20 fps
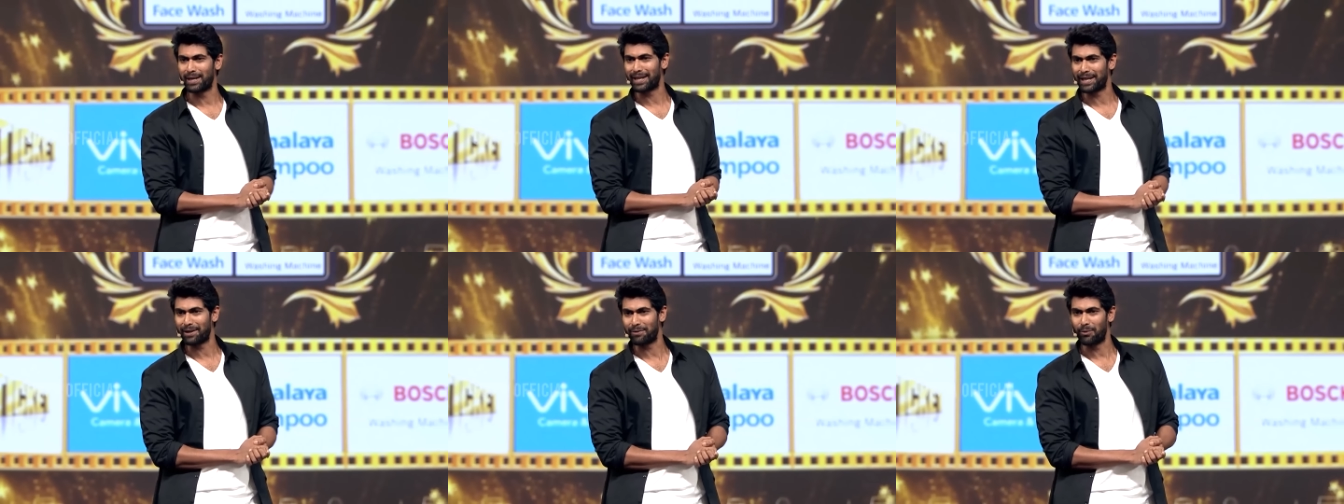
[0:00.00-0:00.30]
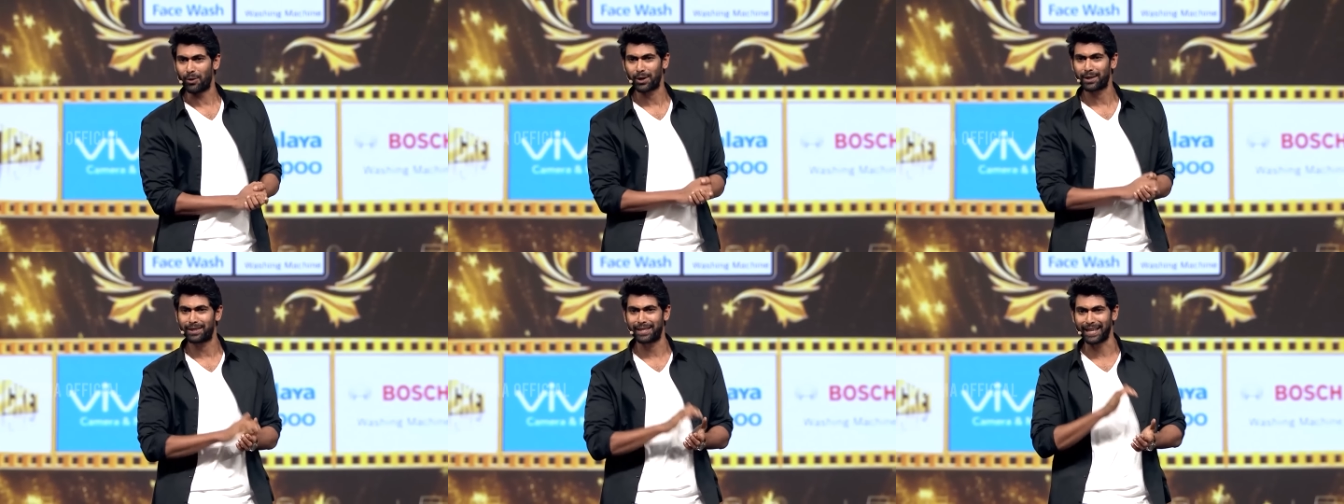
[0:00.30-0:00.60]
wondering
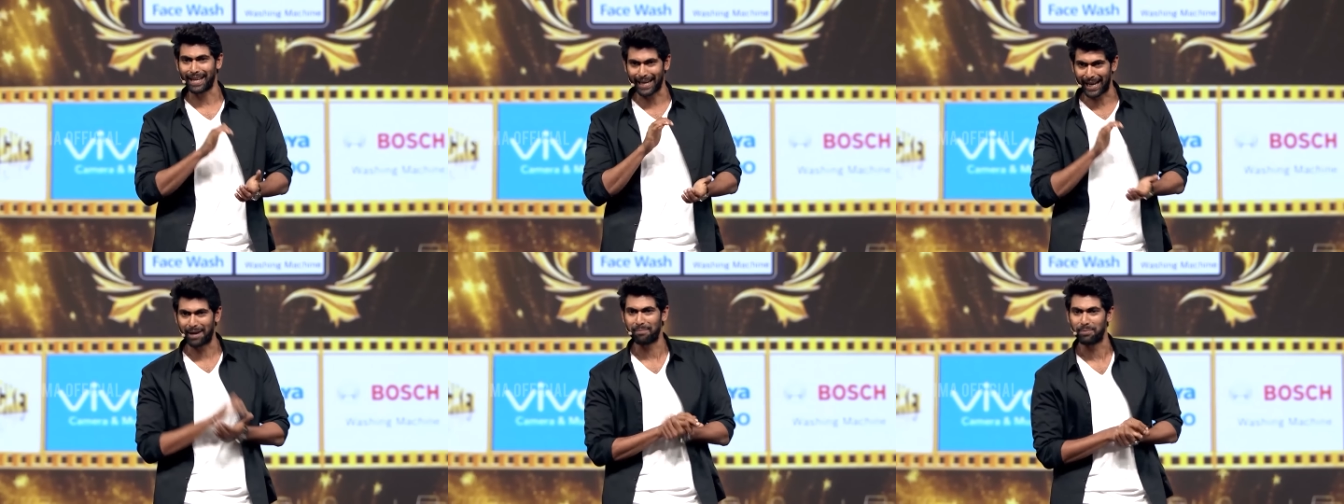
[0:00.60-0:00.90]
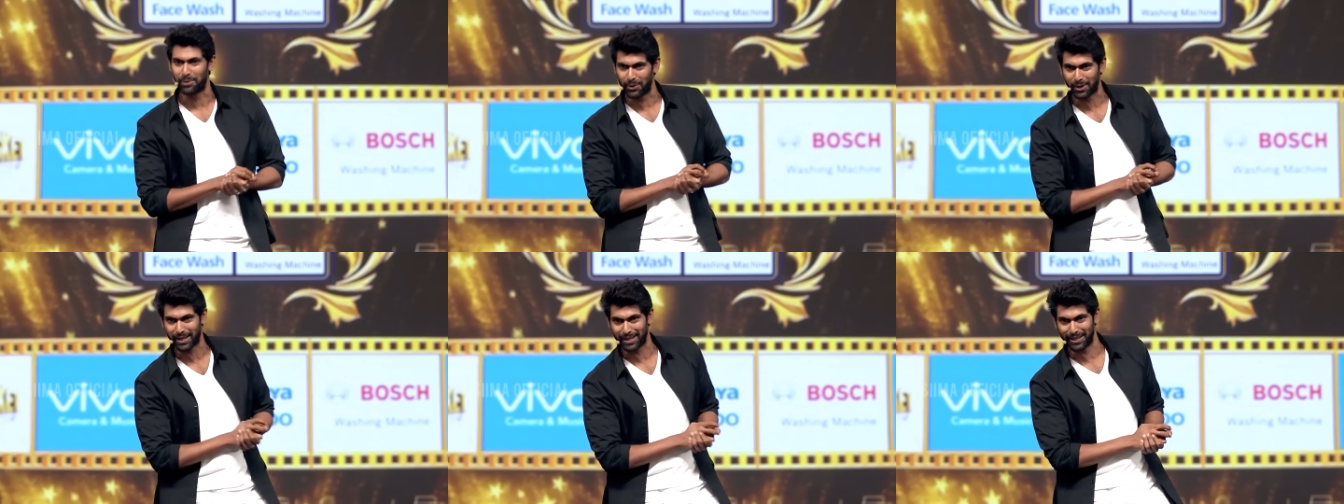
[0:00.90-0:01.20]
what the hell
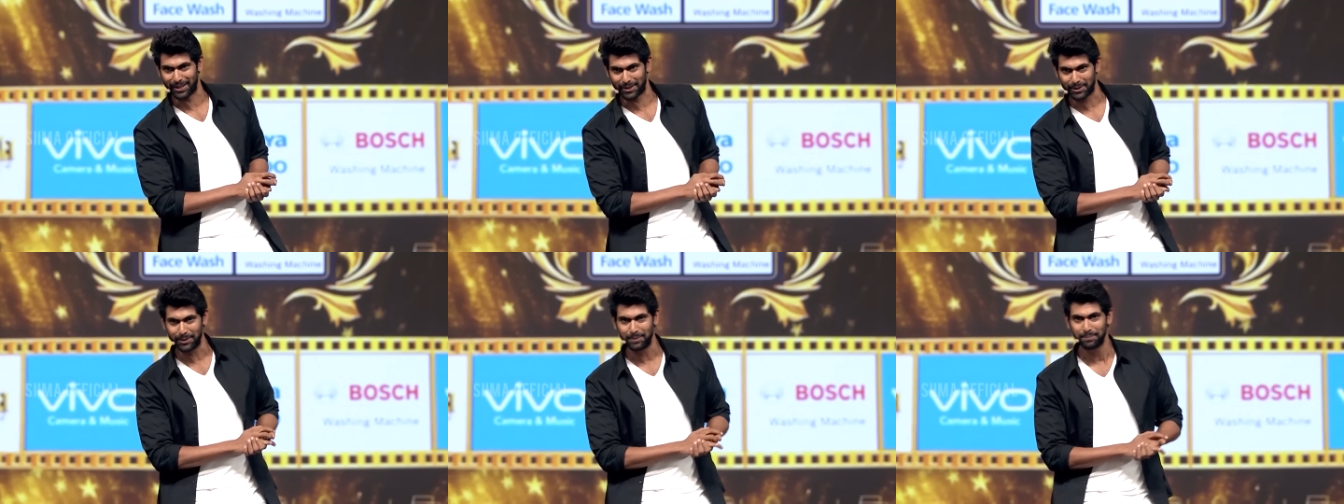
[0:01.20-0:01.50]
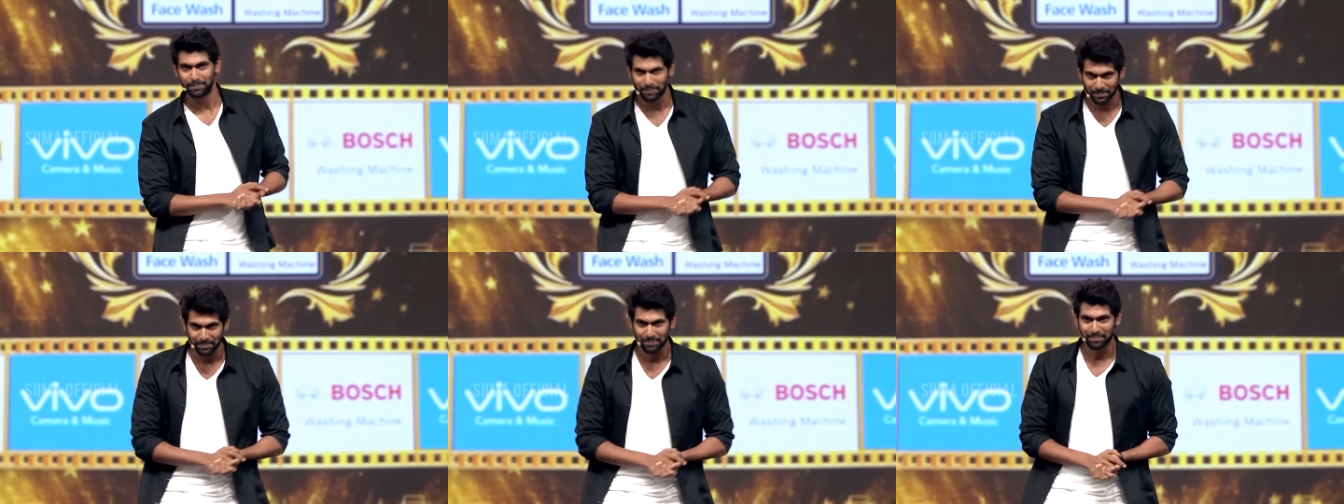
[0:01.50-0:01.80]
i'm doing here no
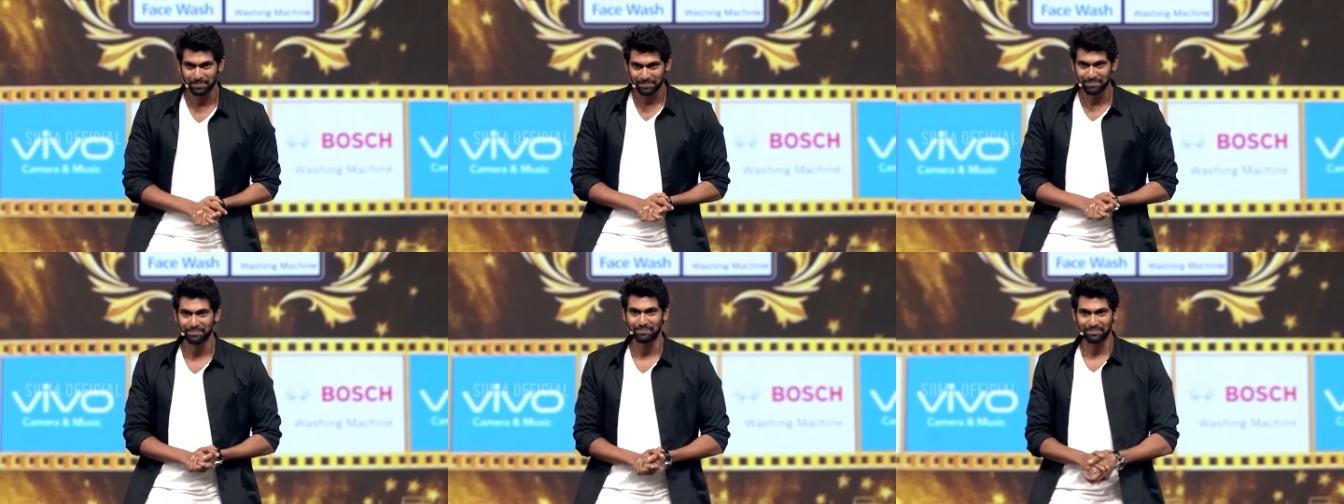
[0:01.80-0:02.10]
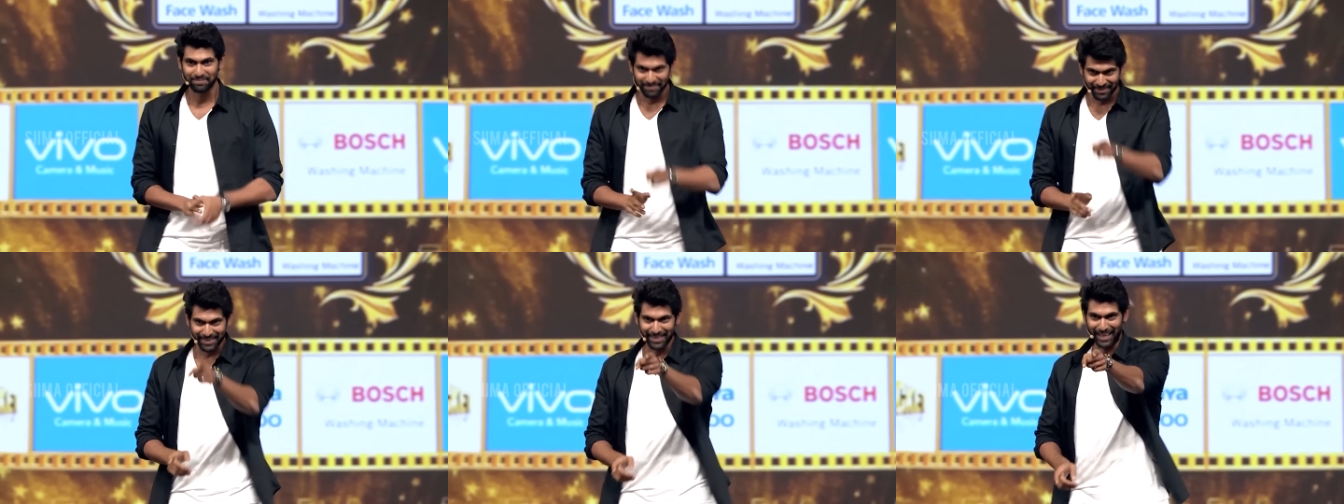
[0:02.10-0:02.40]

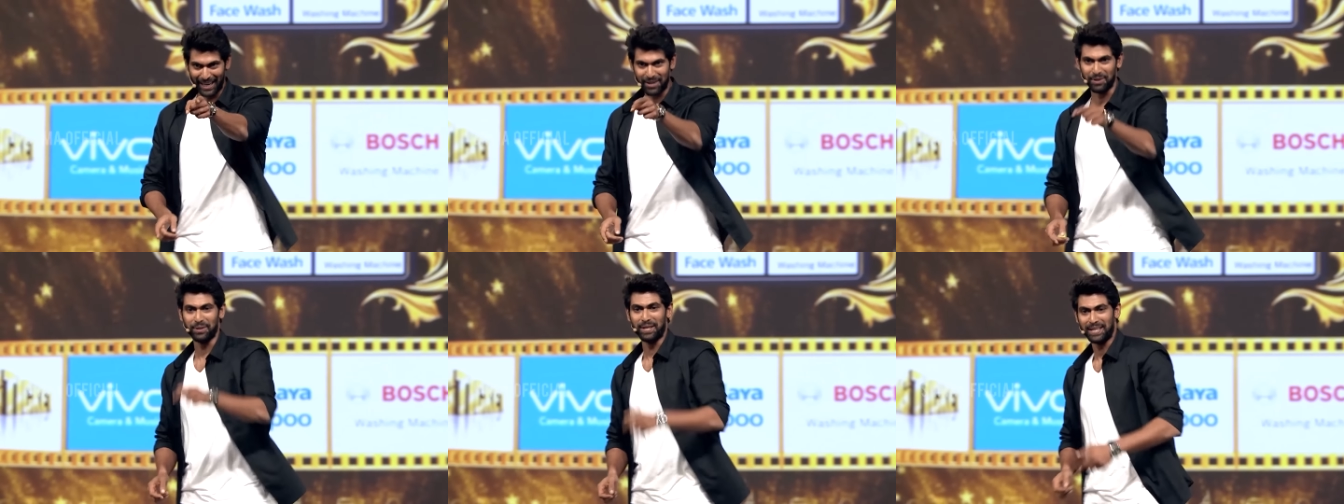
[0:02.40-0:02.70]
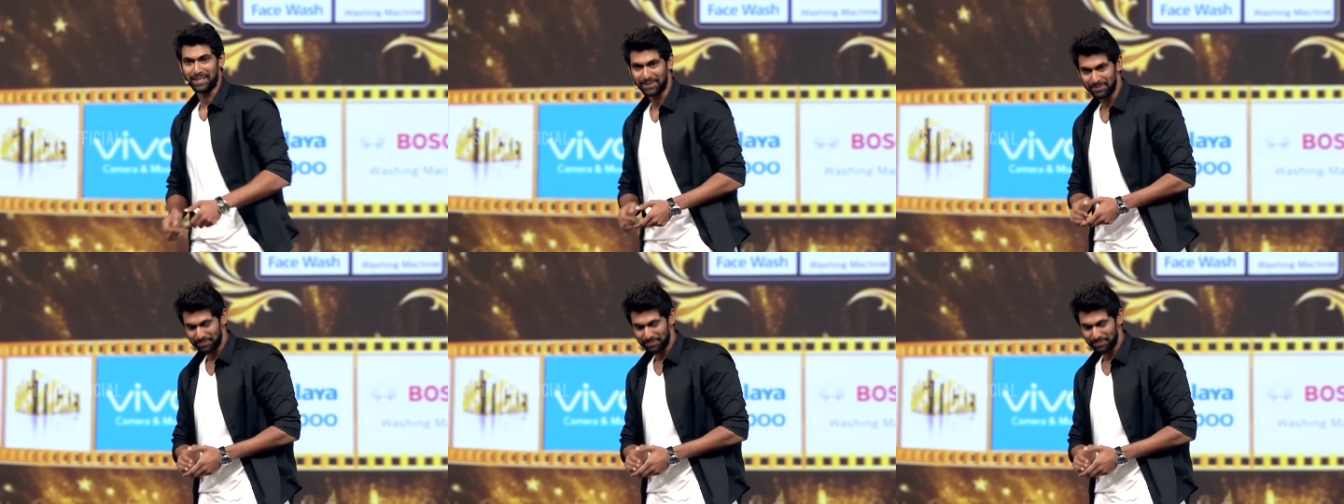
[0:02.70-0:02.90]
i know that